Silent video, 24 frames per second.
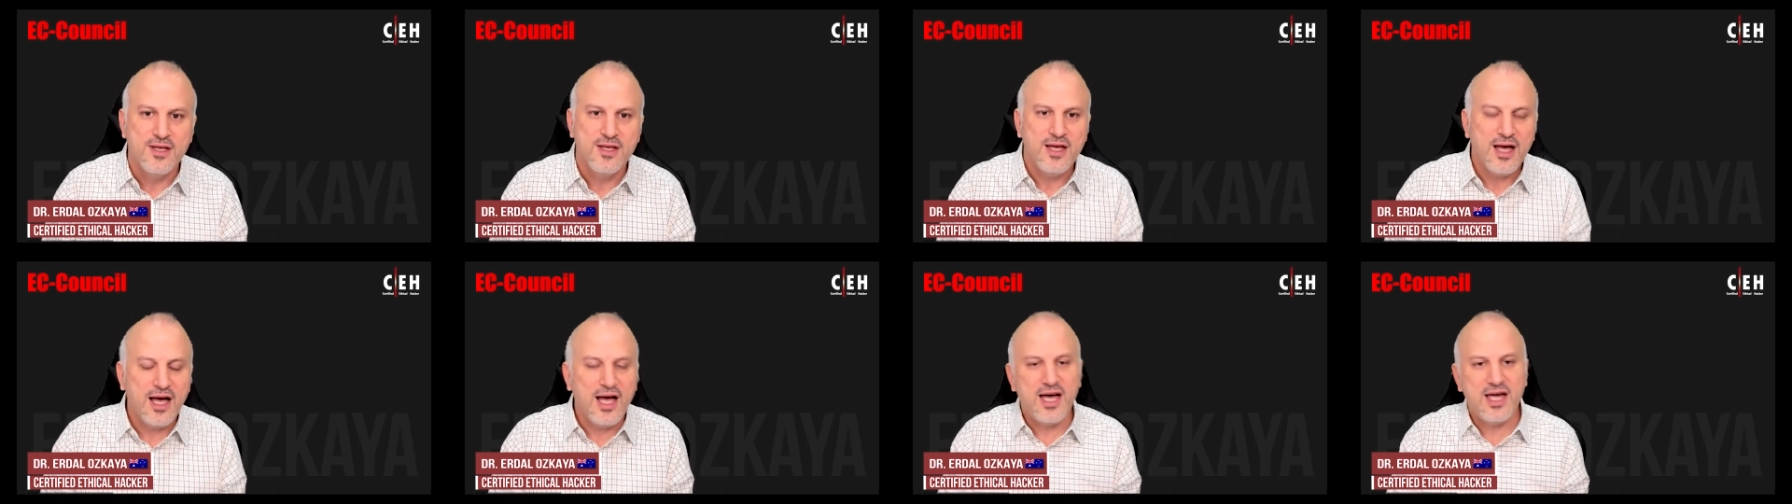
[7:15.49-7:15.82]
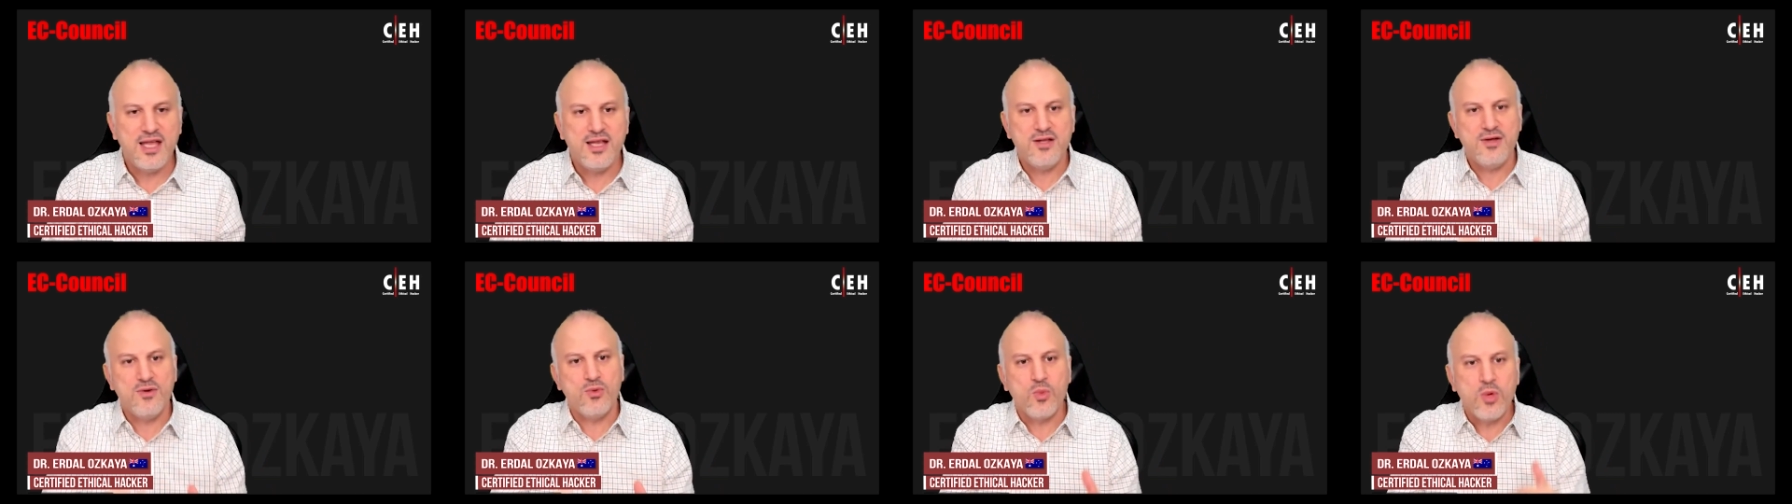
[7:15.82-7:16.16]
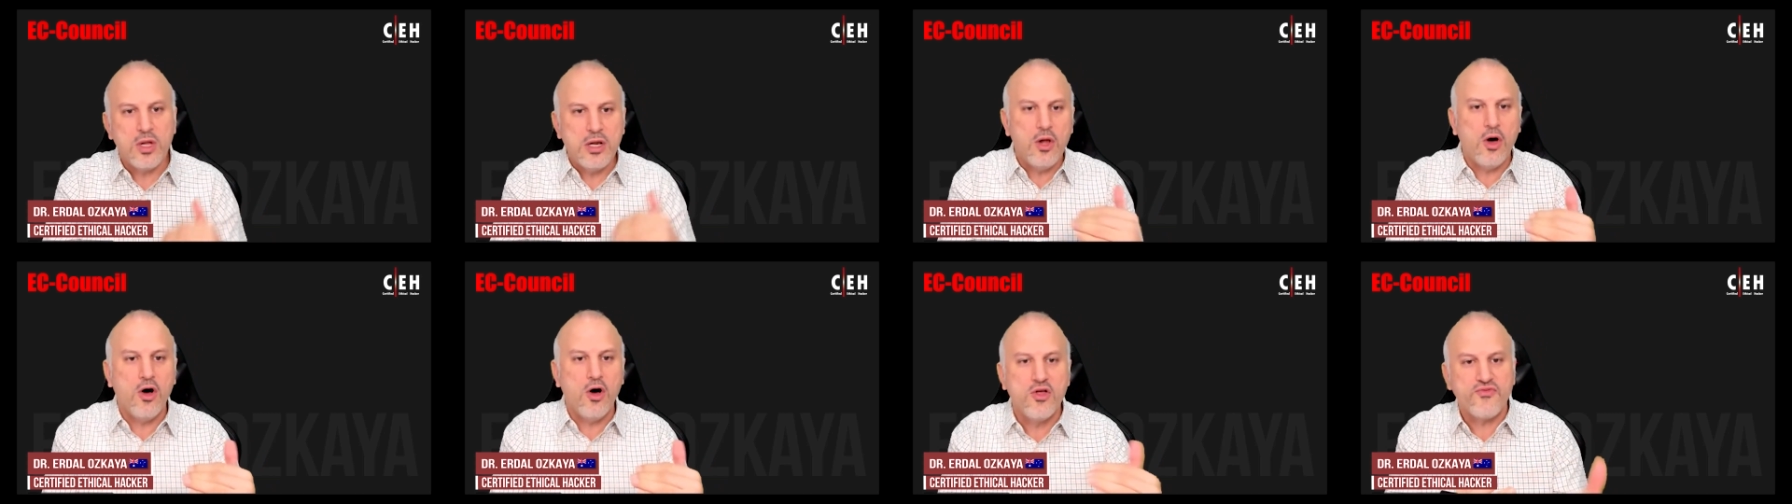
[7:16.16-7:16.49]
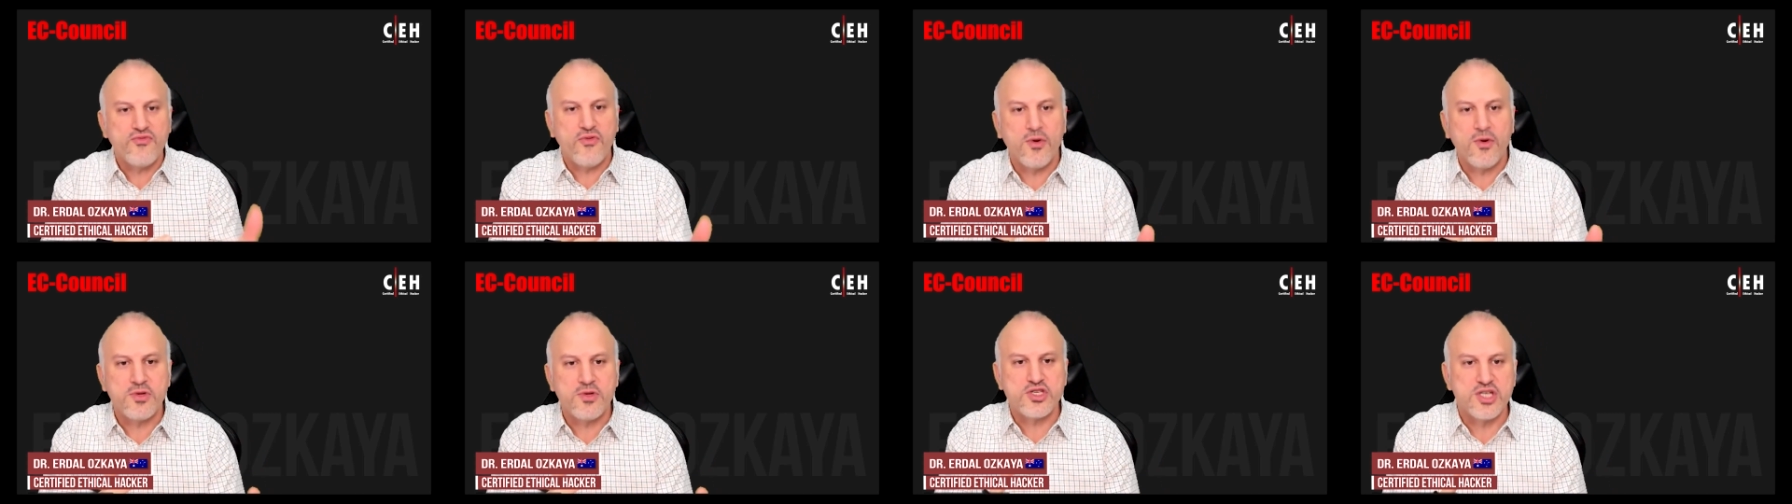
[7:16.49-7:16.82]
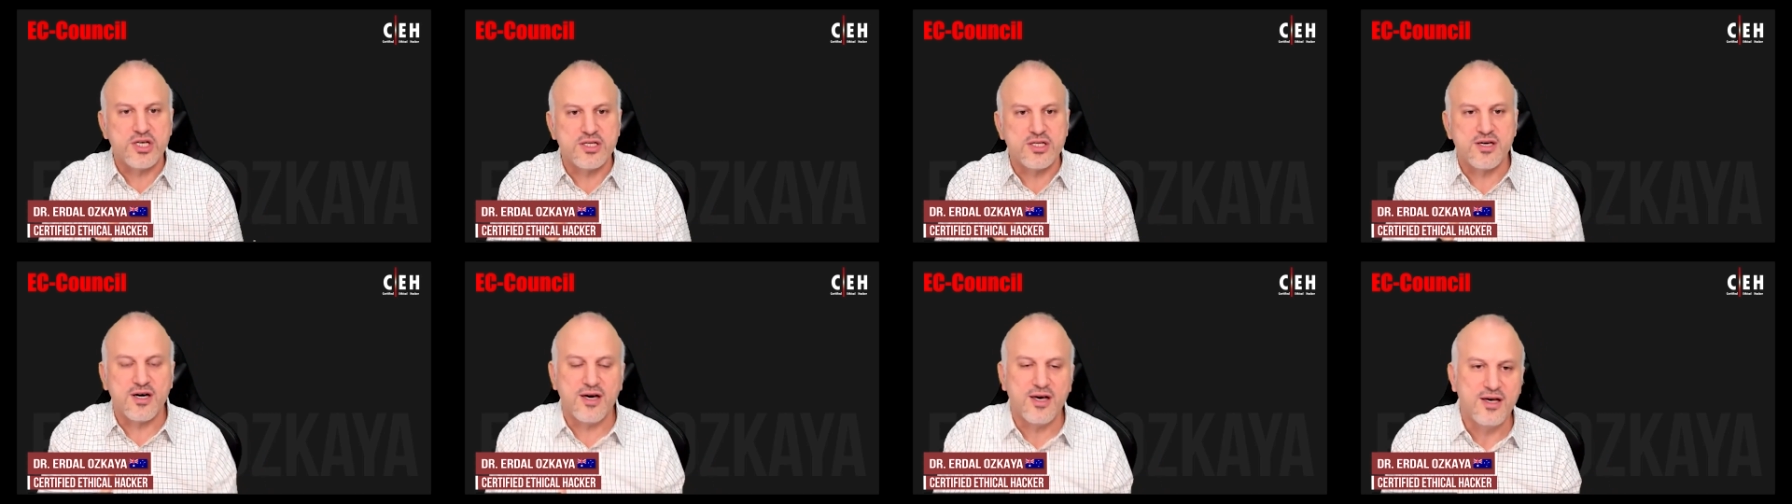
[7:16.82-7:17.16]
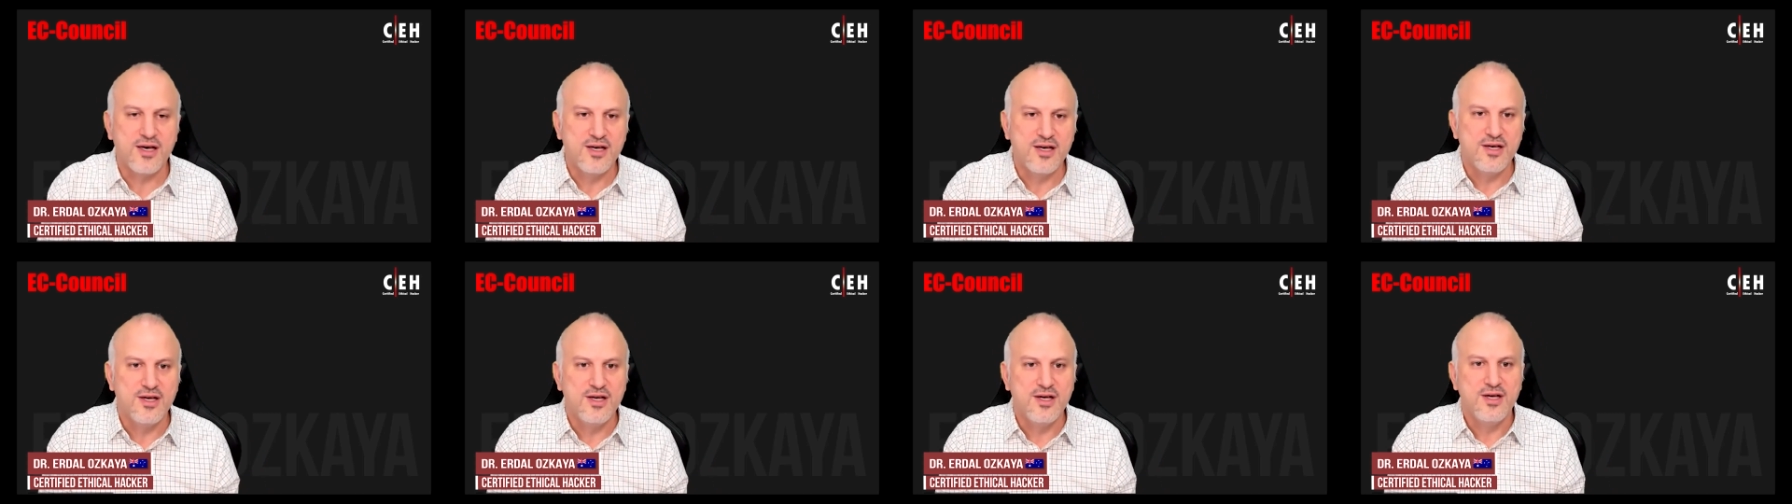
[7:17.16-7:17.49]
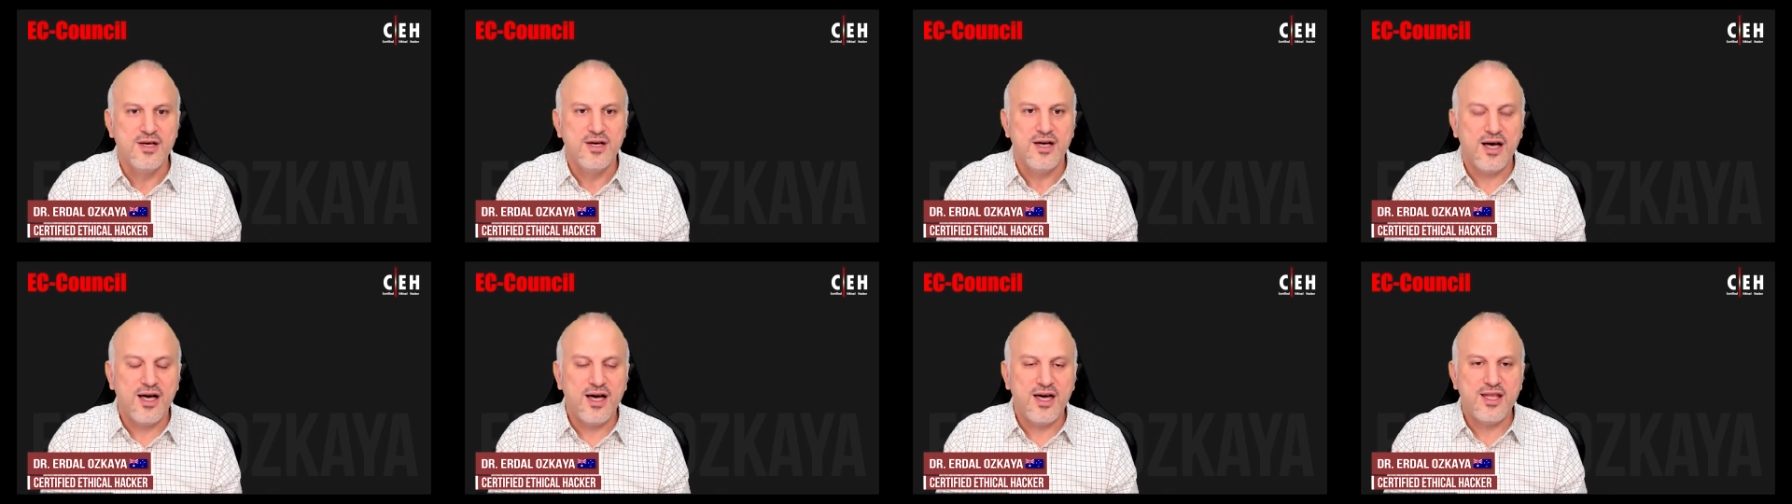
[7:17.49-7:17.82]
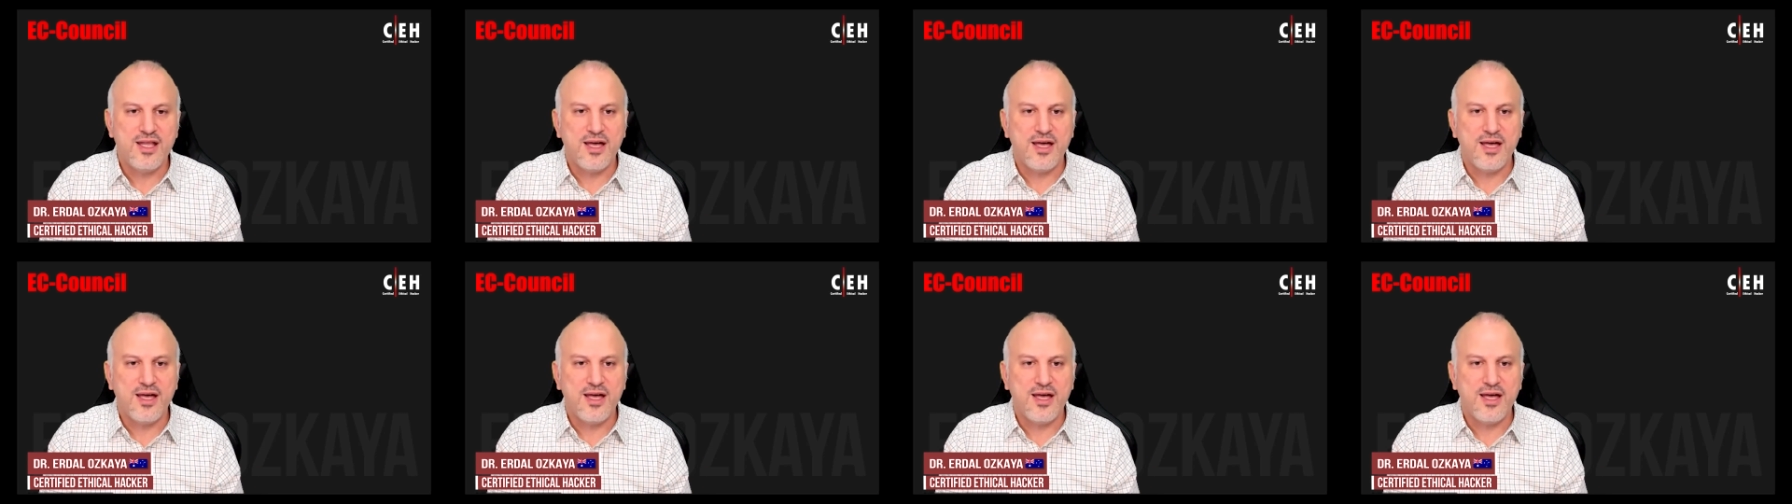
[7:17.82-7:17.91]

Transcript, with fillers: and we learn from each other. And